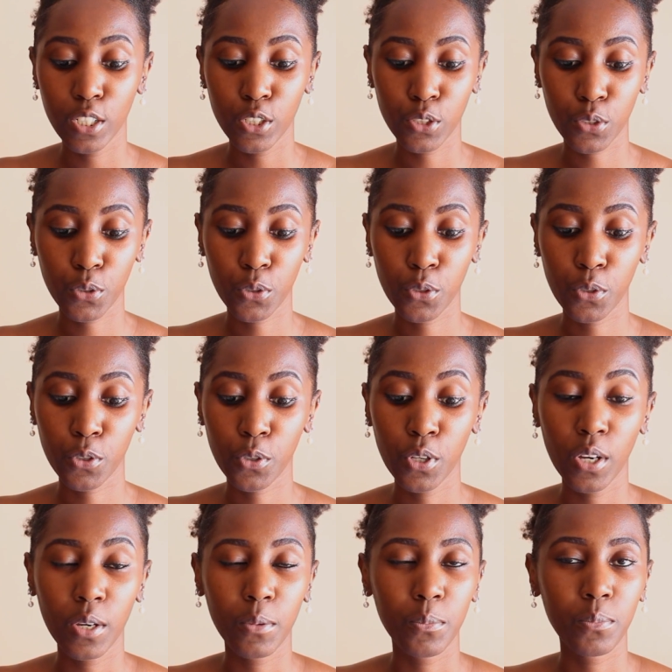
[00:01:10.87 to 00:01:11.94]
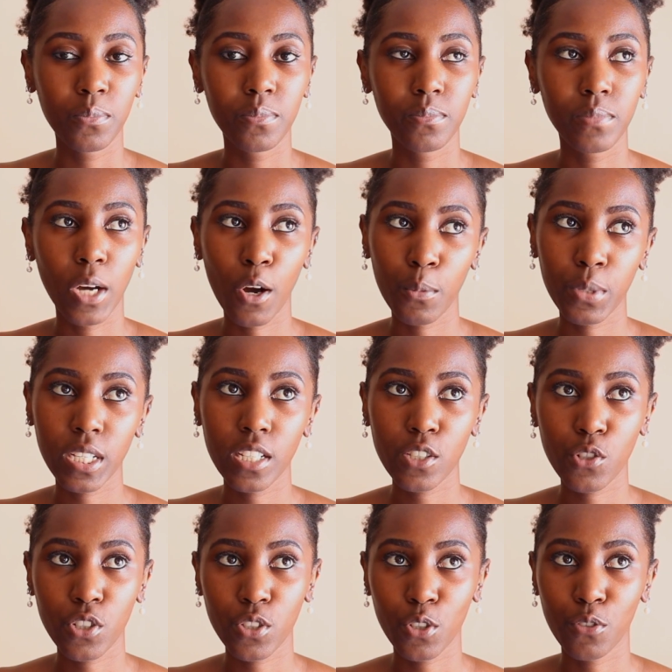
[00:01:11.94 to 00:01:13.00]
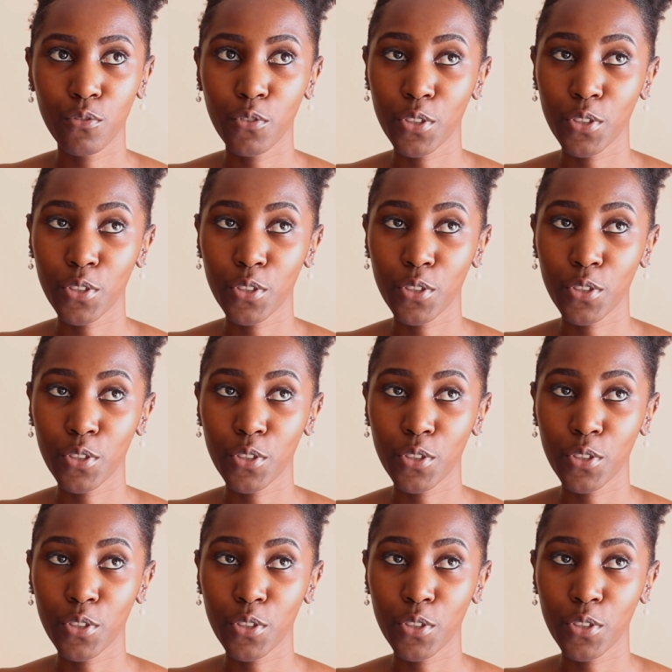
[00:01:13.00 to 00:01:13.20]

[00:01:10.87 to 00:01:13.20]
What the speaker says: So our biggest reason